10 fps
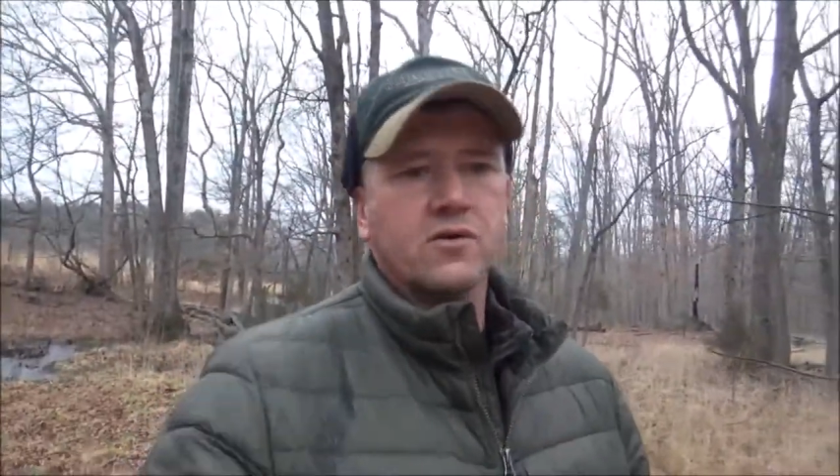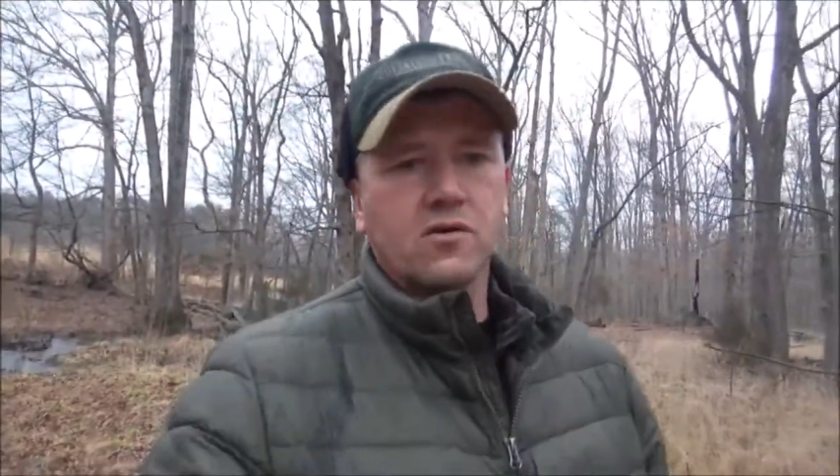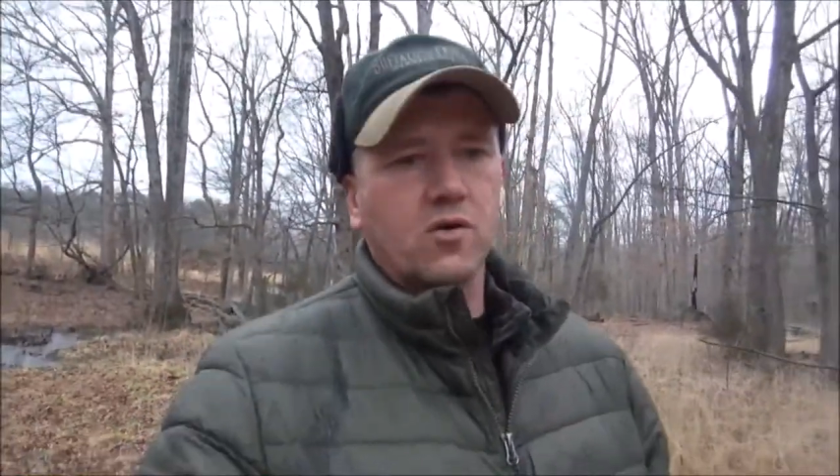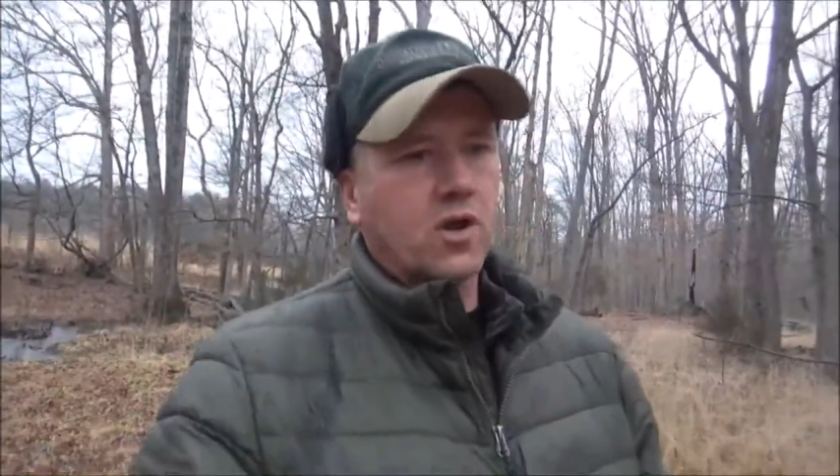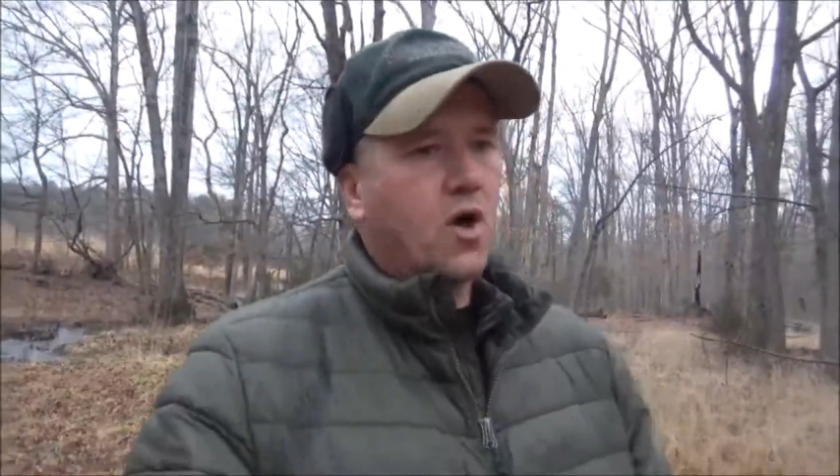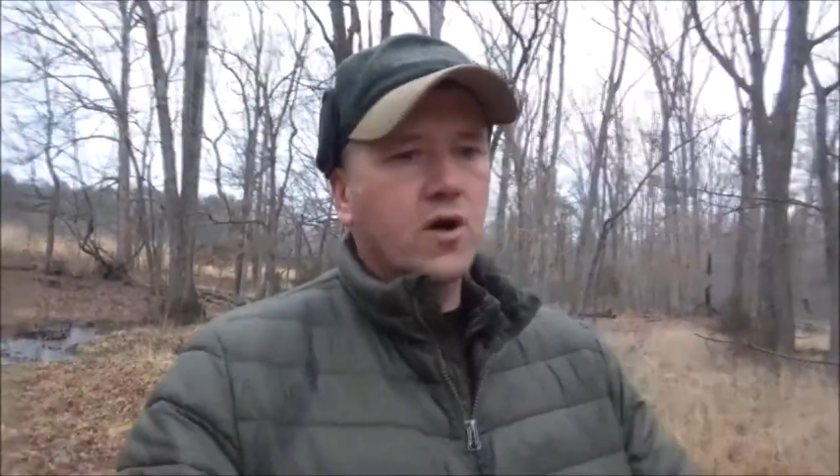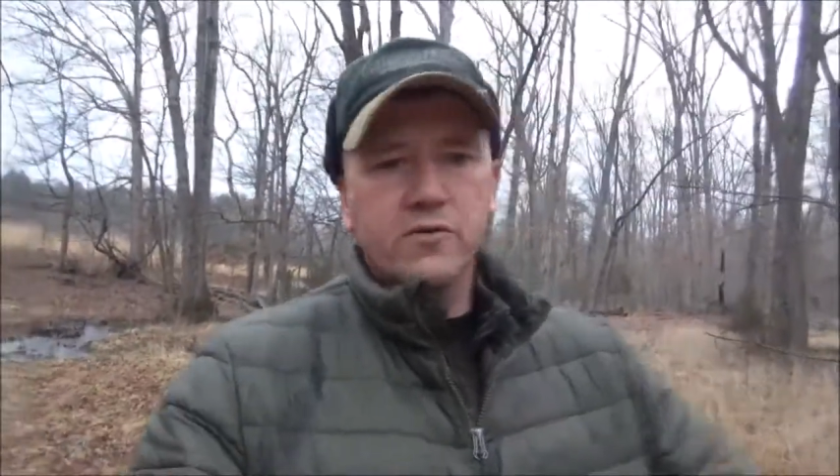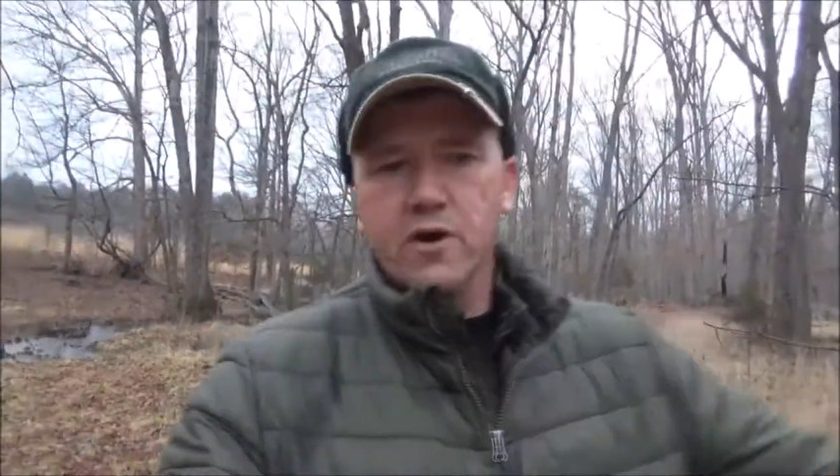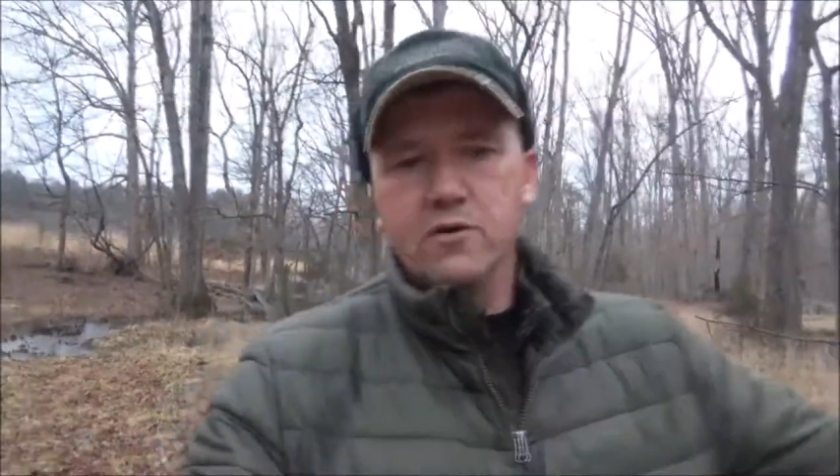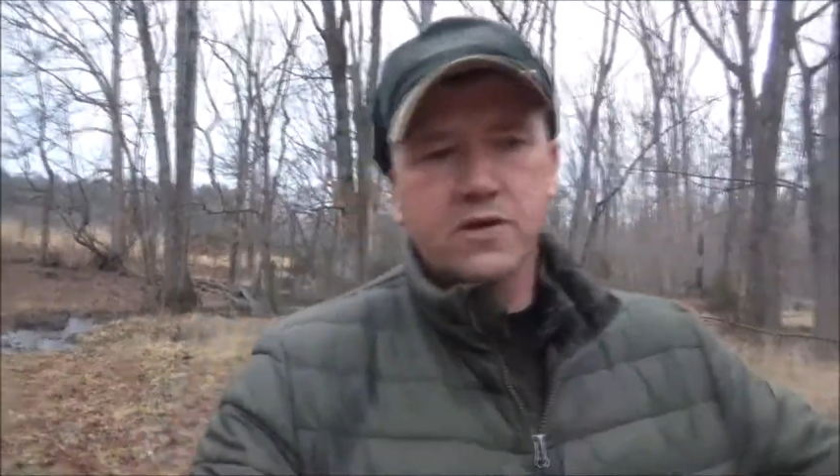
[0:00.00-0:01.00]
or, or a
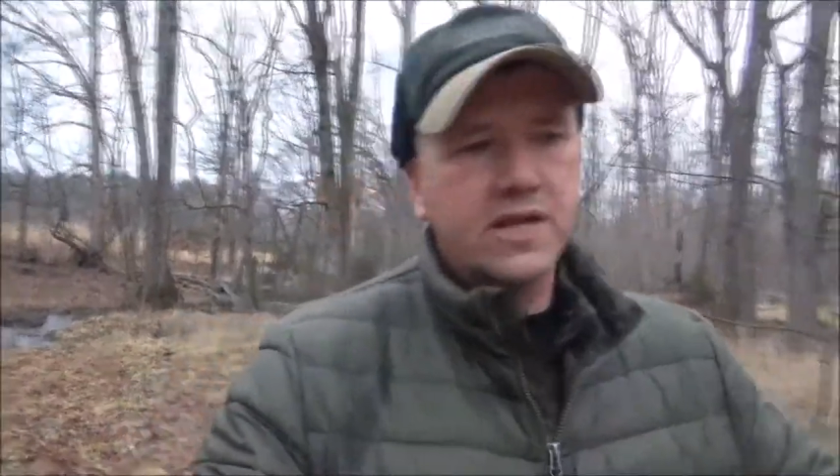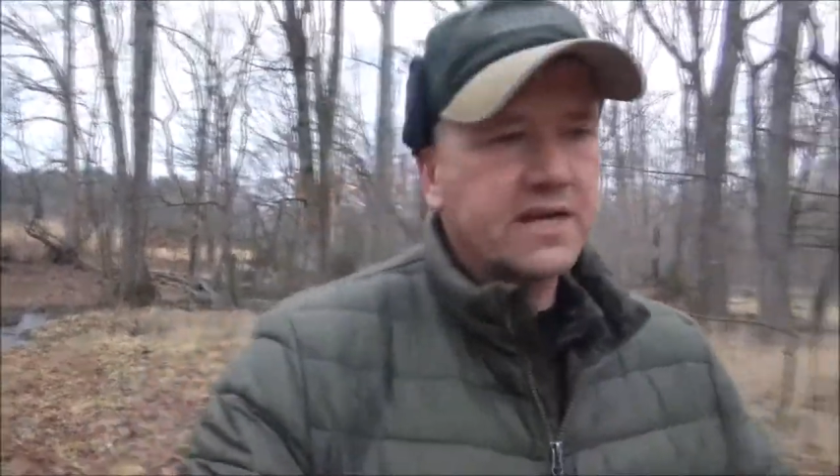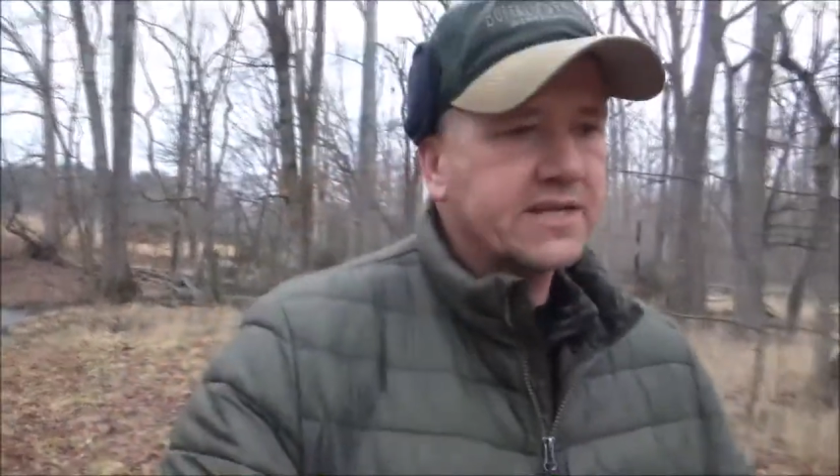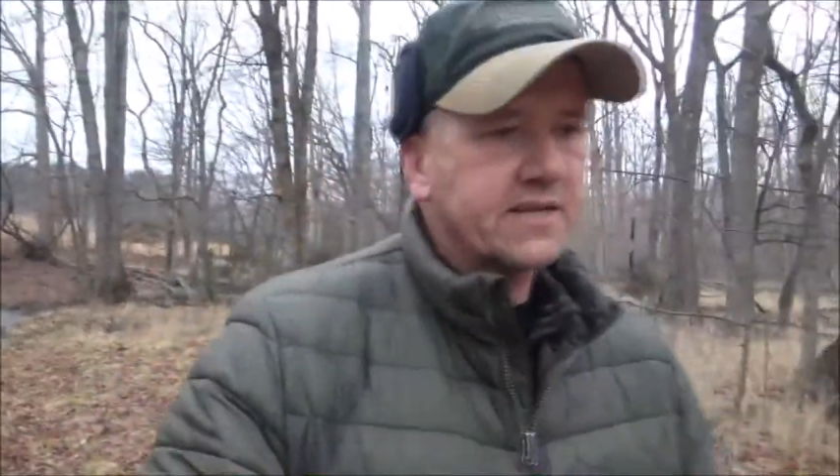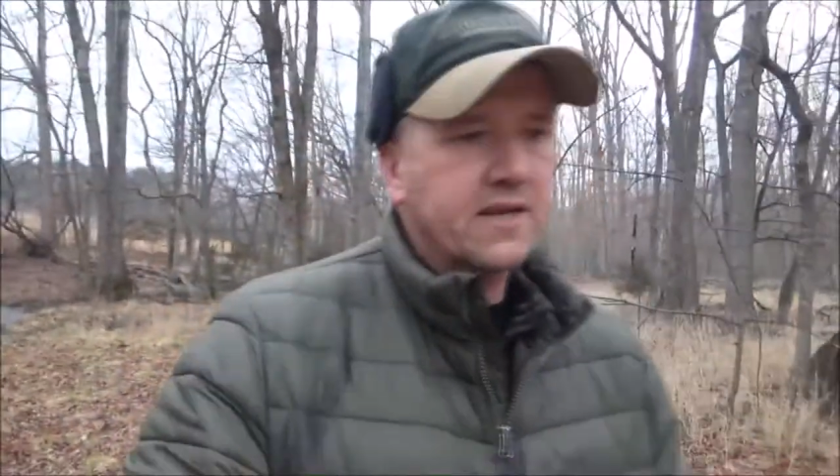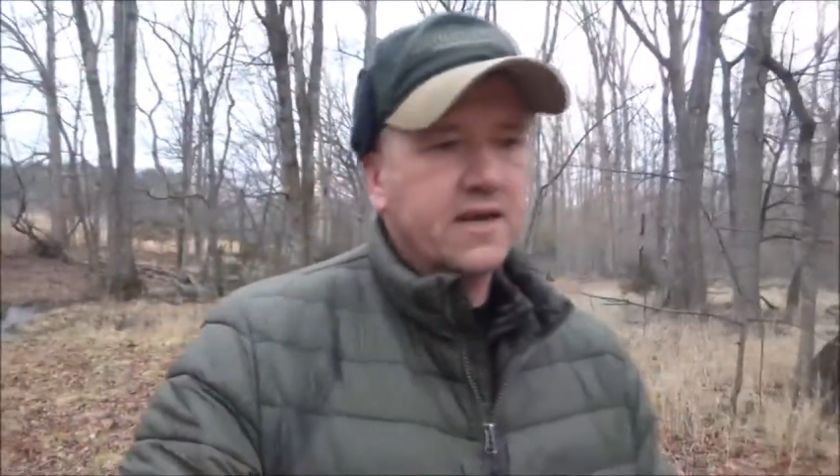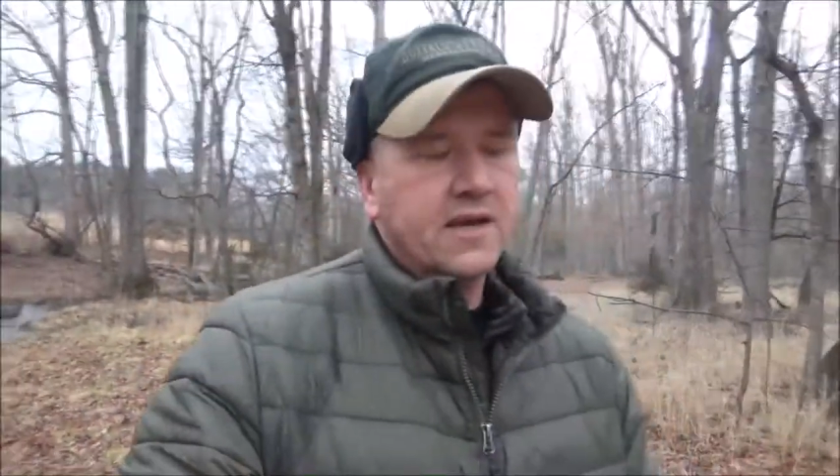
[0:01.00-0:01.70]
logging road connecting,